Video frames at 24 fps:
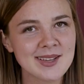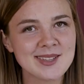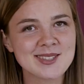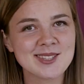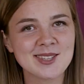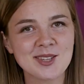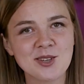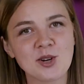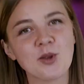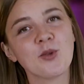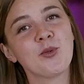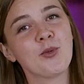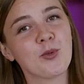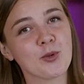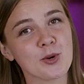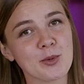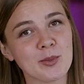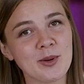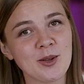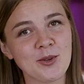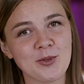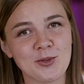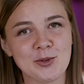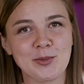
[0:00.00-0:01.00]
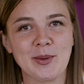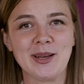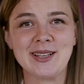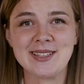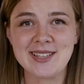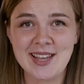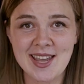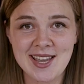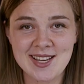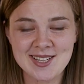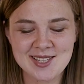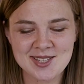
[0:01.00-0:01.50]
it's a little formal for my
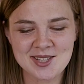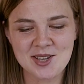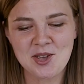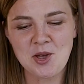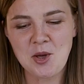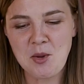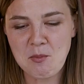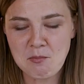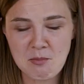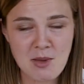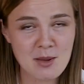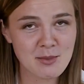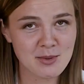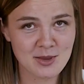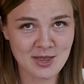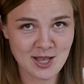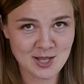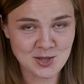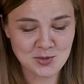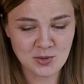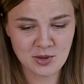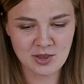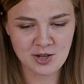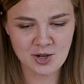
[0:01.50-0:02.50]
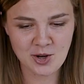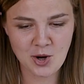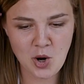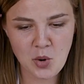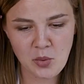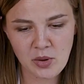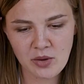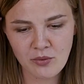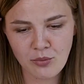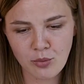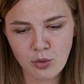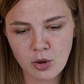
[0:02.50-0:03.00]
taste. Maybe that's what they're
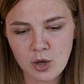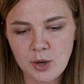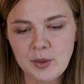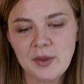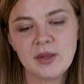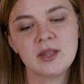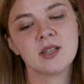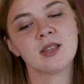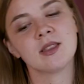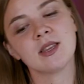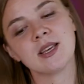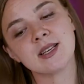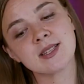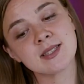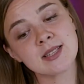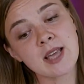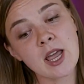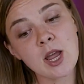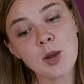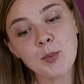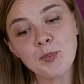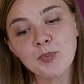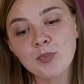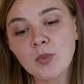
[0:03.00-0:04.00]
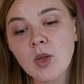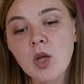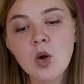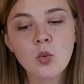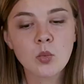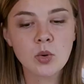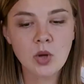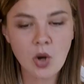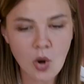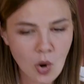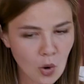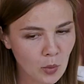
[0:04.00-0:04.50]
going for. And then they say,
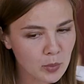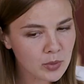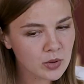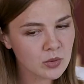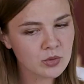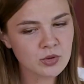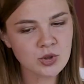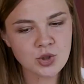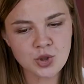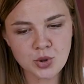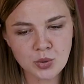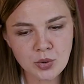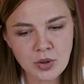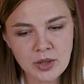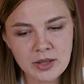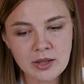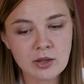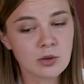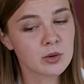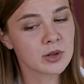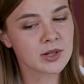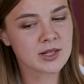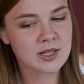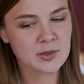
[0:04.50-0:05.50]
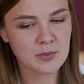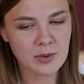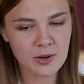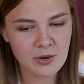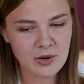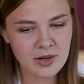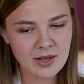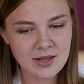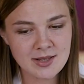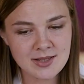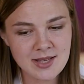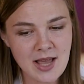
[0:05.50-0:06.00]
we hope you enjoyed your
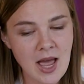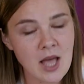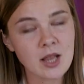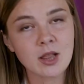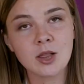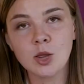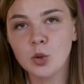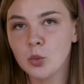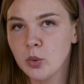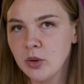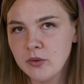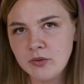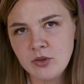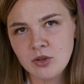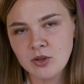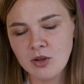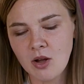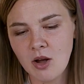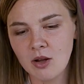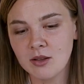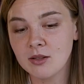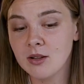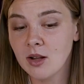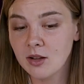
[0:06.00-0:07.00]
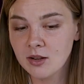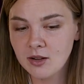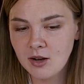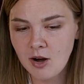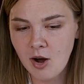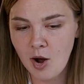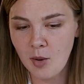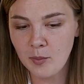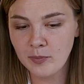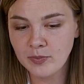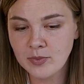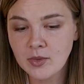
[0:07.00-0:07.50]
experience at
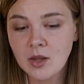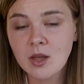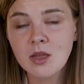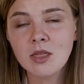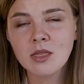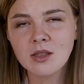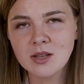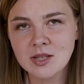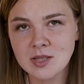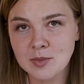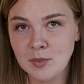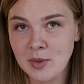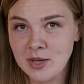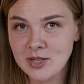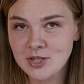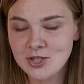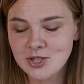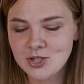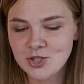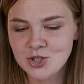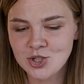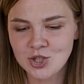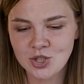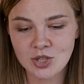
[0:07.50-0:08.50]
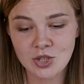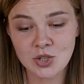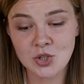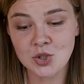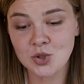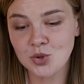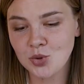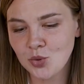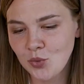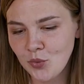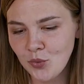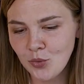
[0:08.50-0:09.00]
louisvuitton.com. This message is
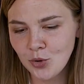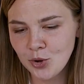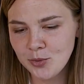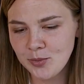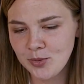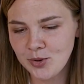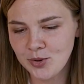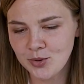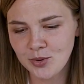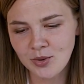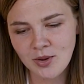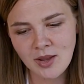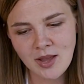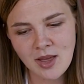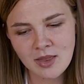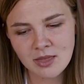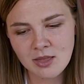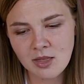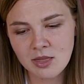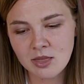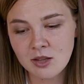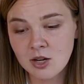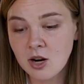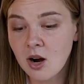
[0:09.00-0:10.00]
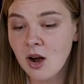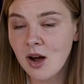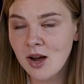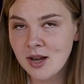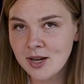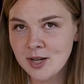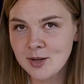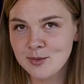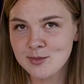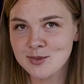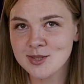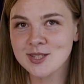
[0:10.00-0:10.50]
to inform you that there are
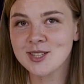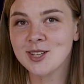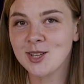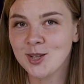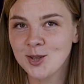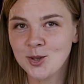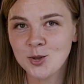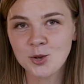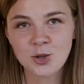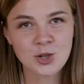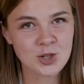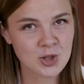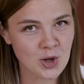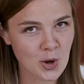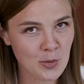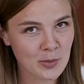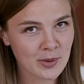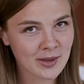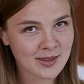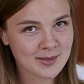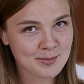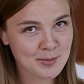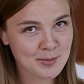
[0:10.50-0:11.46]
items in your shopping